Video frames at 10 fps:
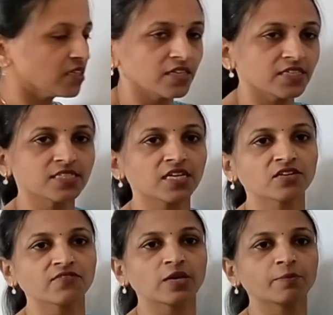result
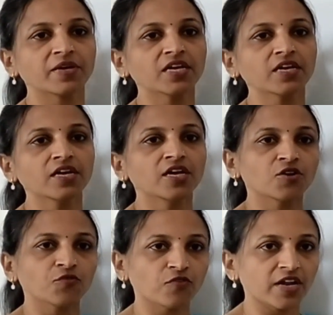will be
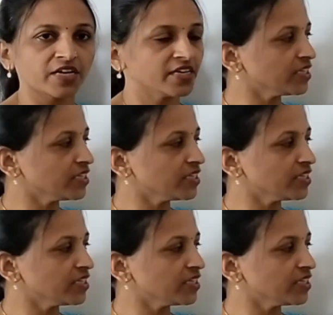one.